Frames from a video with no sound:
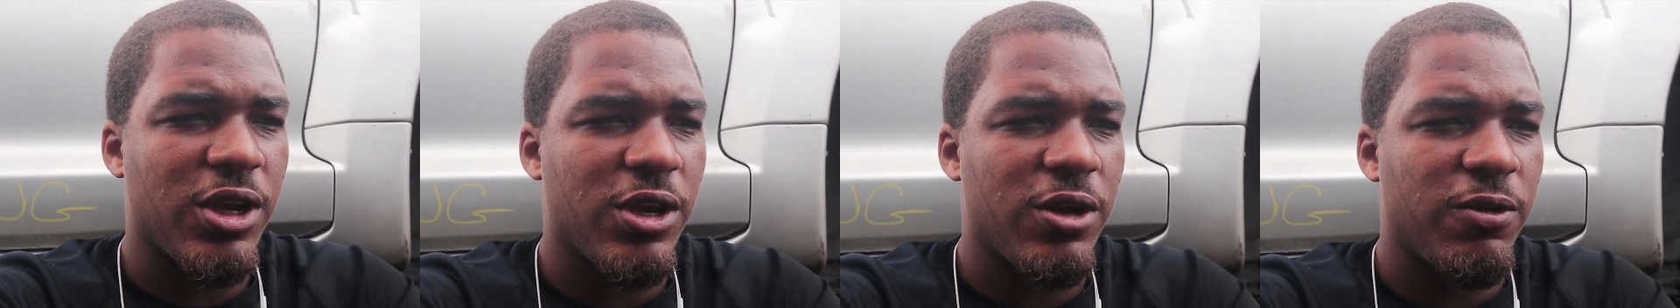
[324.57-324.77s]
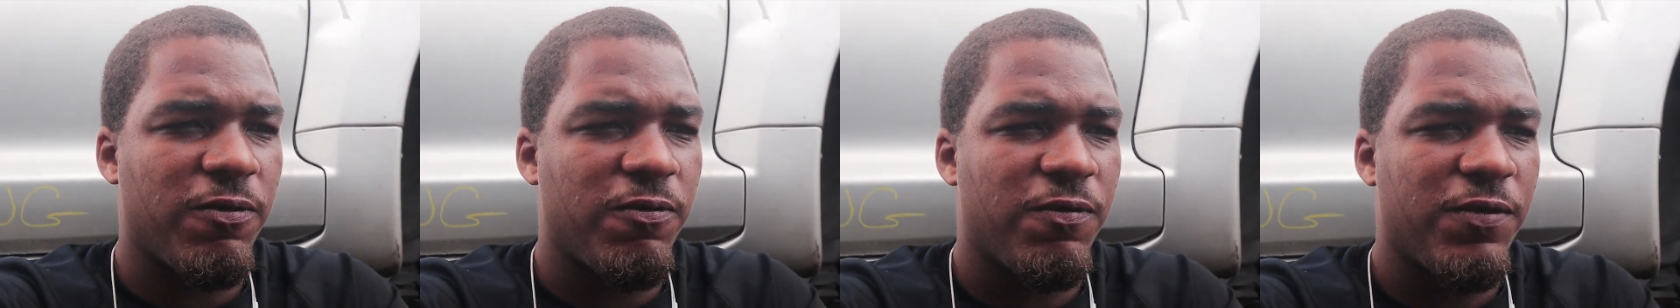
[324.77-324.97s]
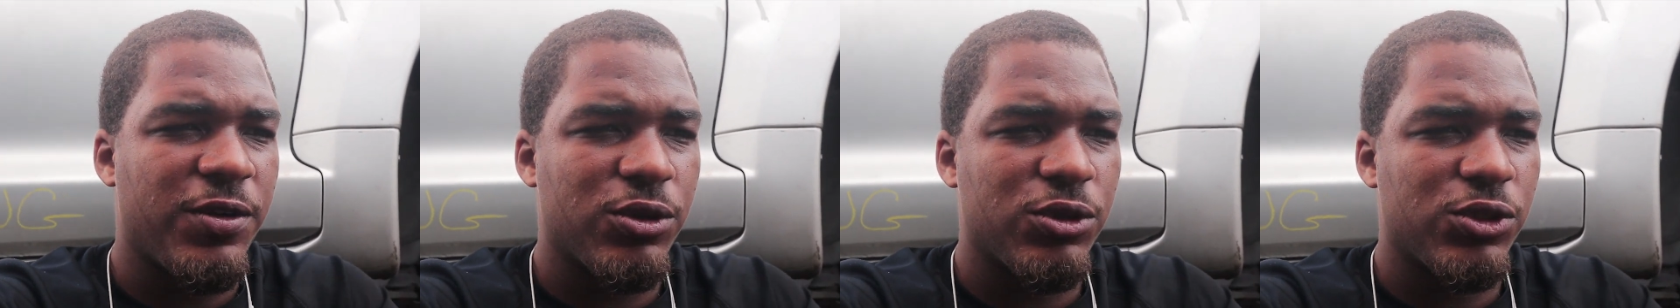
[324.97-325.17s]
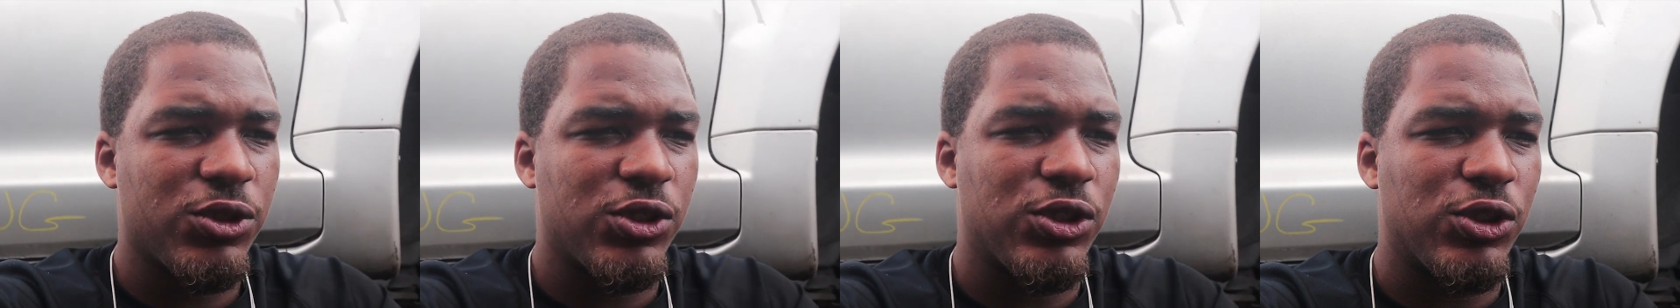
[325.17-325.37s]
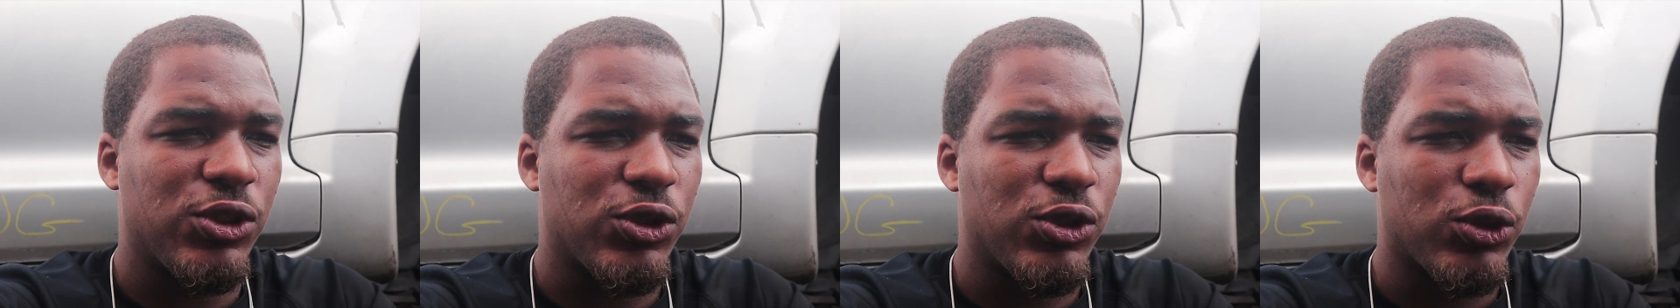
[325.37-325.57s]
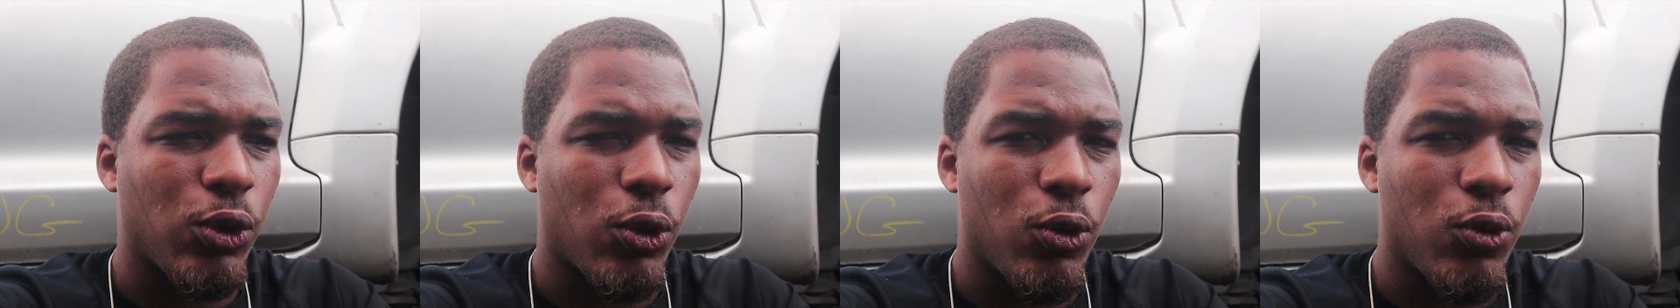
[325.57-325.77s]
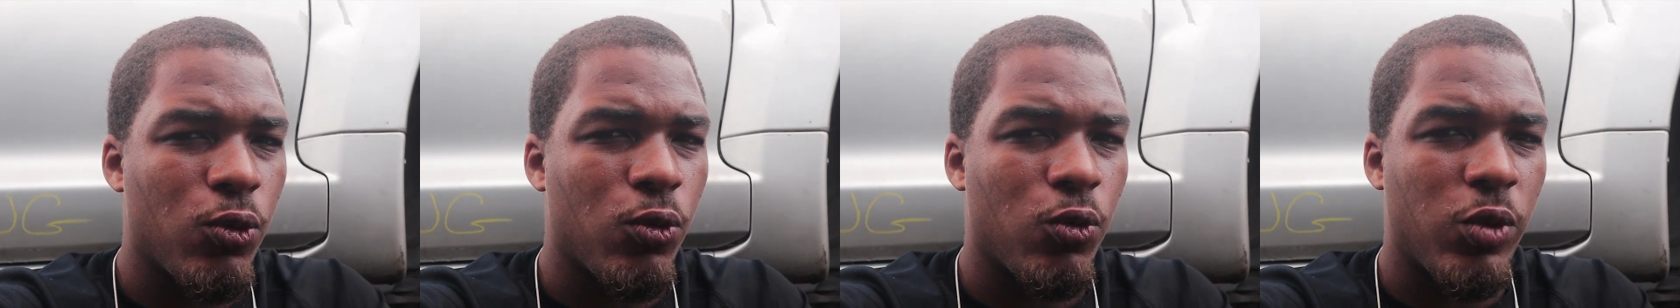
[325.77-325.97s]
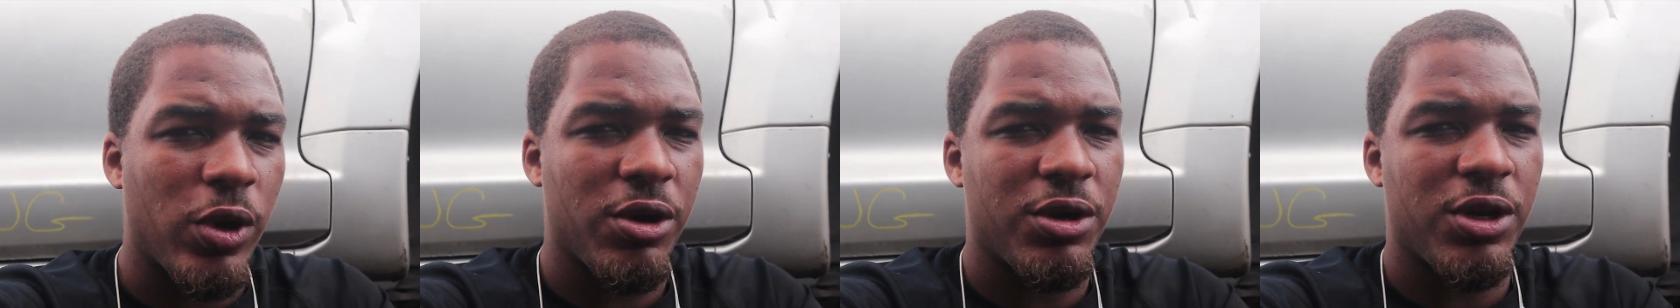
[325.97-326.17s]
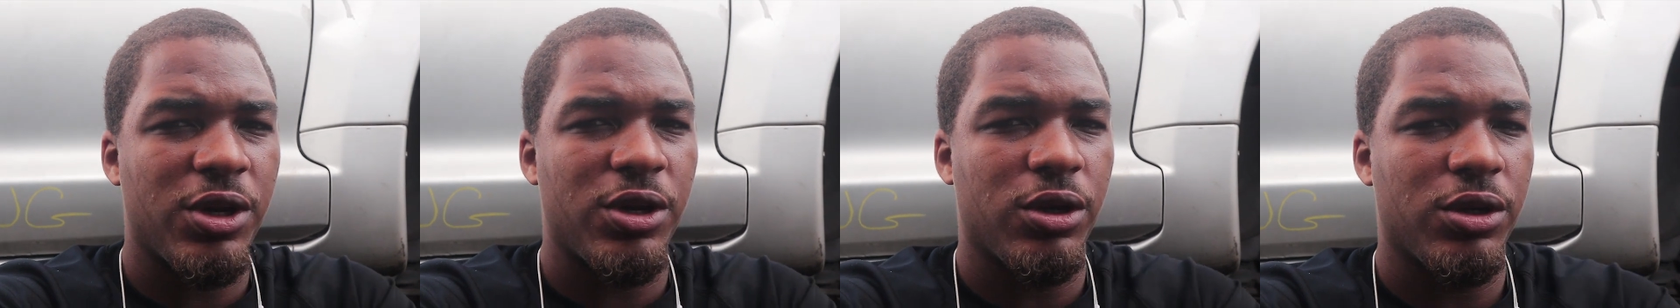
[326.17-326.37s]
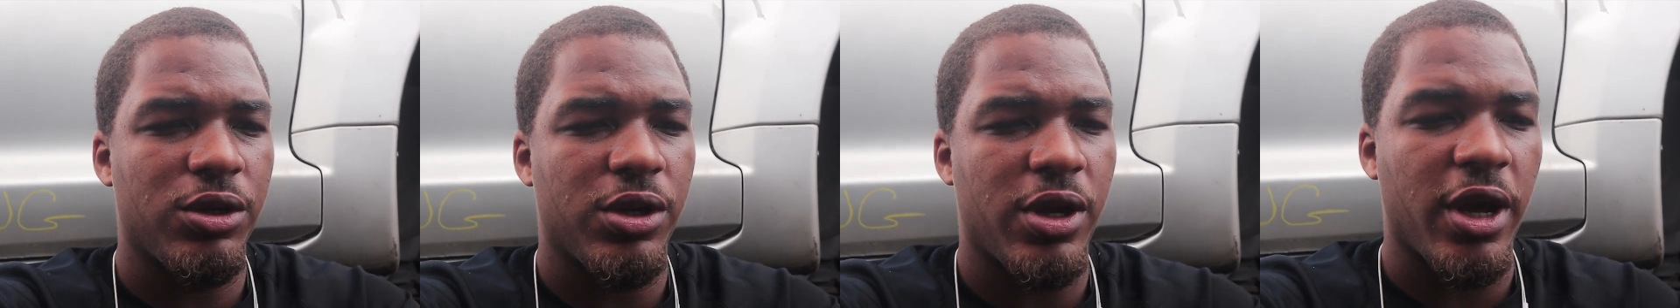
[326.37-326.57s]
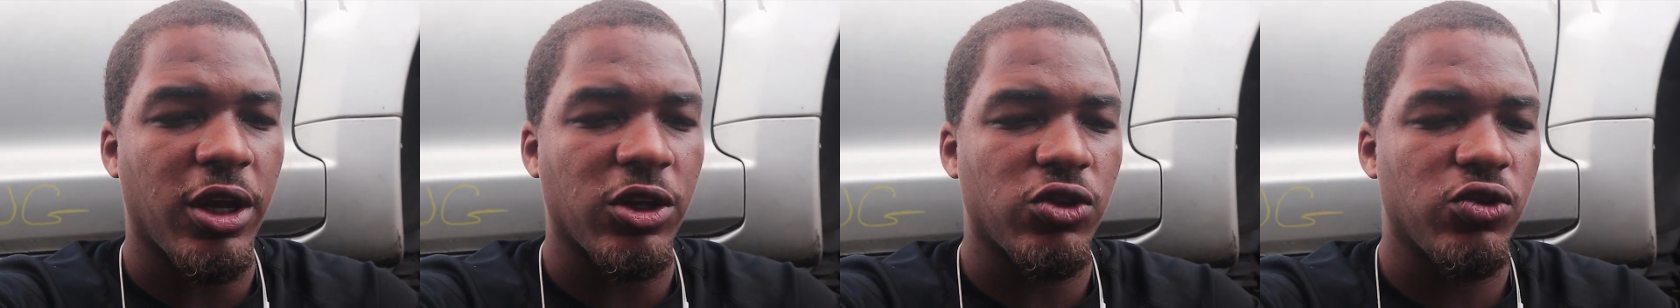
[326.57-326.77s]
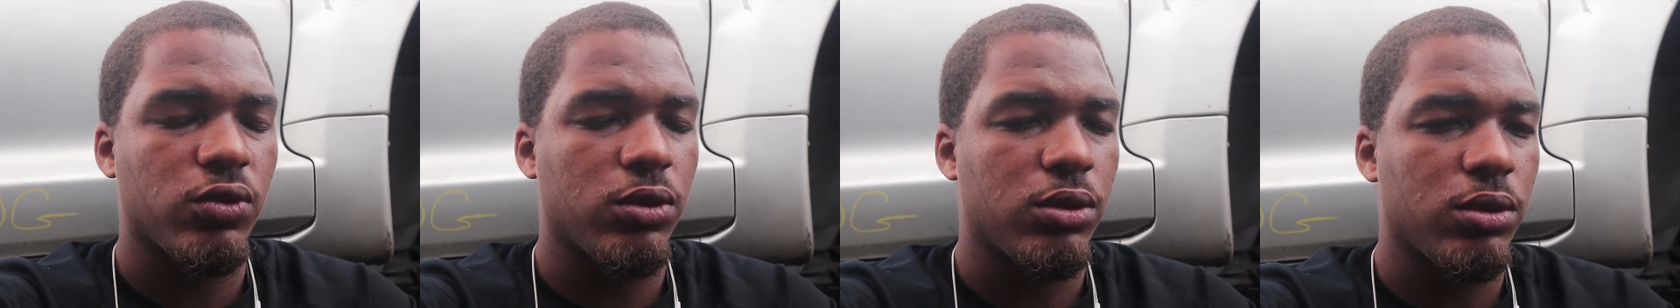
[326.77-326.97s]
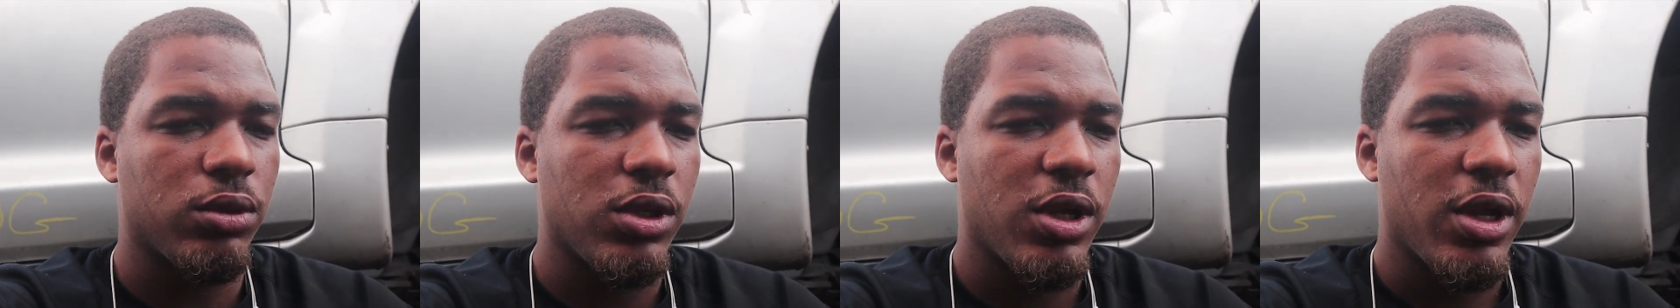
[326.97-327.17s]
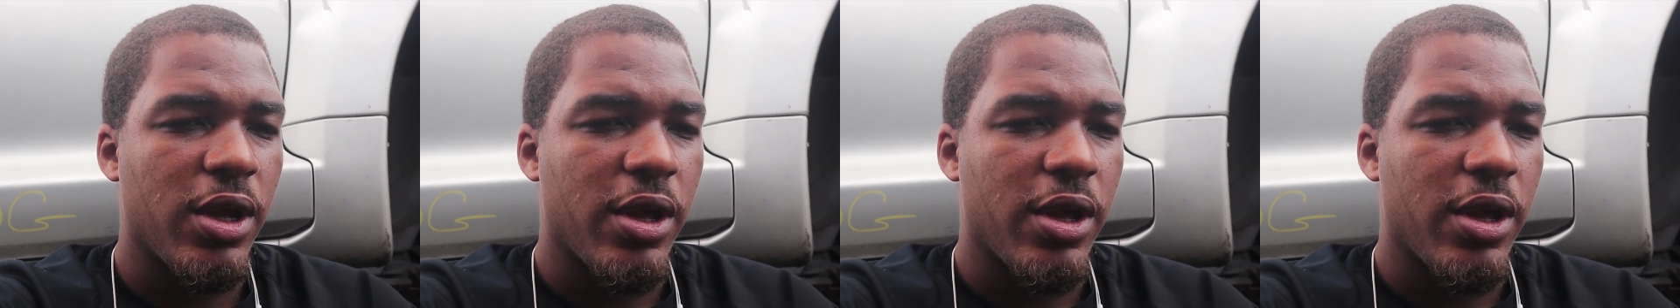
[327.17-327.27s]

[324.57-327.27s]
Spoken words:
it feels so weird and unnatural